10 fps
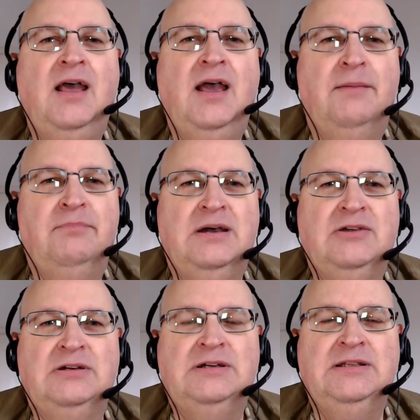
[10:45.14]

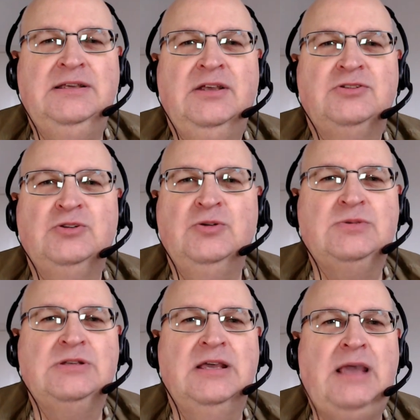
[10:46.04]
Apparently, terms
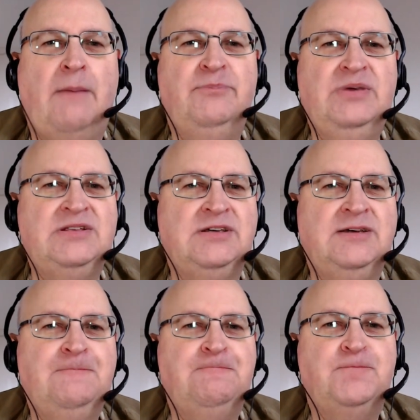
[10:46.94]
like bitter
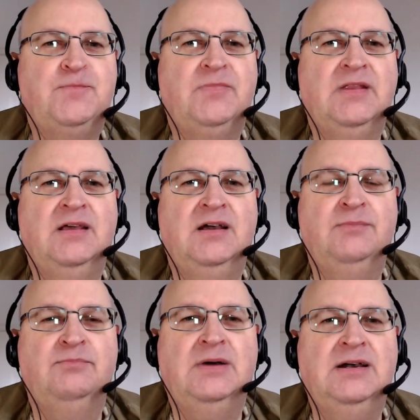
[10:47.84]
and
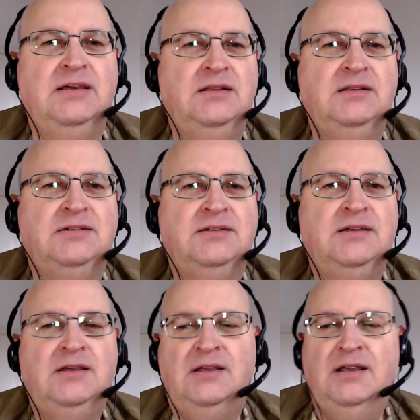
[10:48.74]
mild
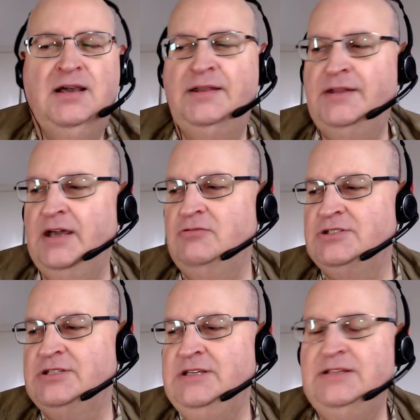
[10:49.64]
are now
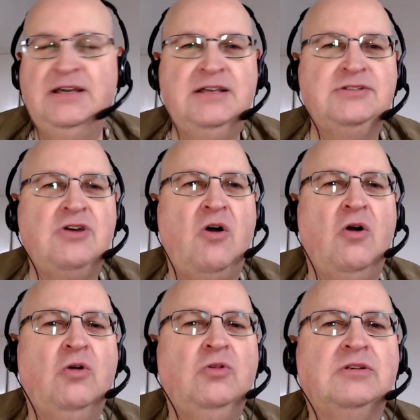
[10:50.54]
seen as
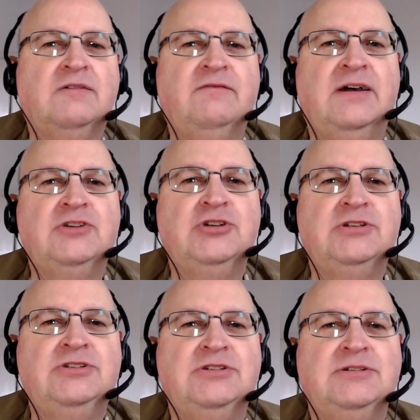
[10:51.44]

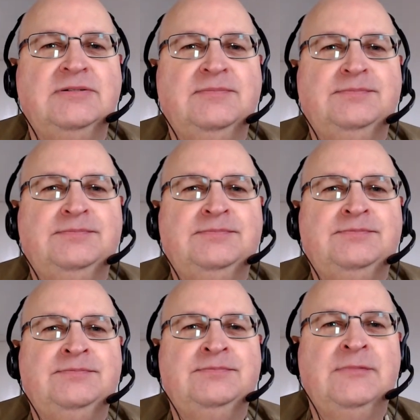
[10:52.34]
old-fashioned,
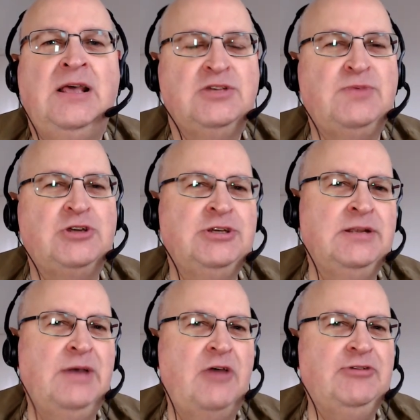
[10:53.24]
especially in
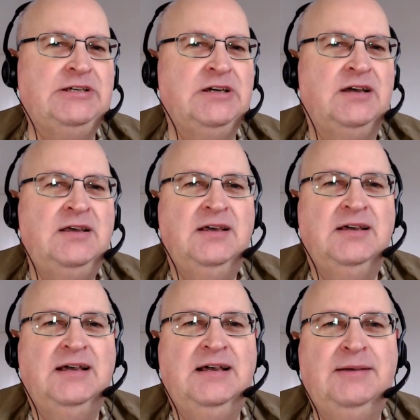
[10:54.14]
America.
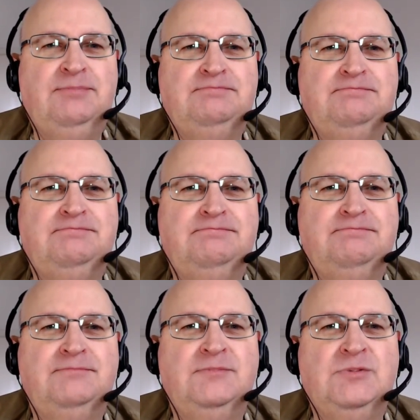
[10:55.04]
Um,
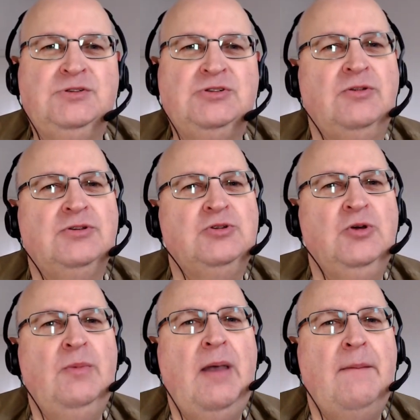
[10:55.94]
so the
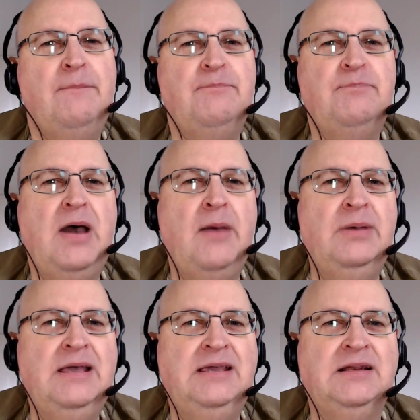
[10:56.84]
term pub
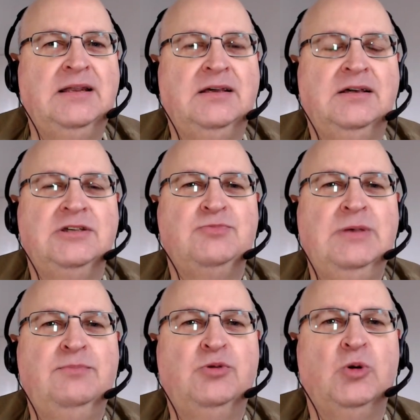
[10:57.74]
ale has
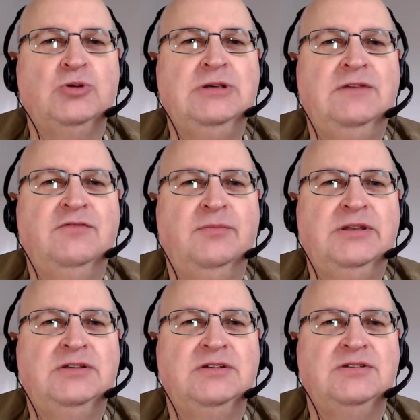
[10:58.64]
been brought in for
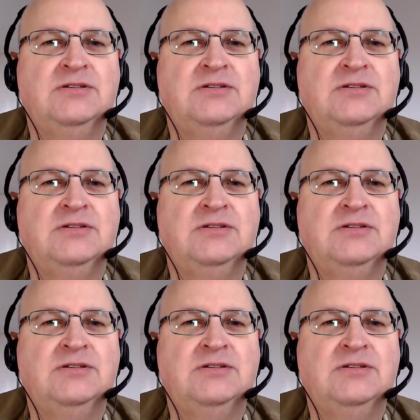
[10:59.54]
bitters.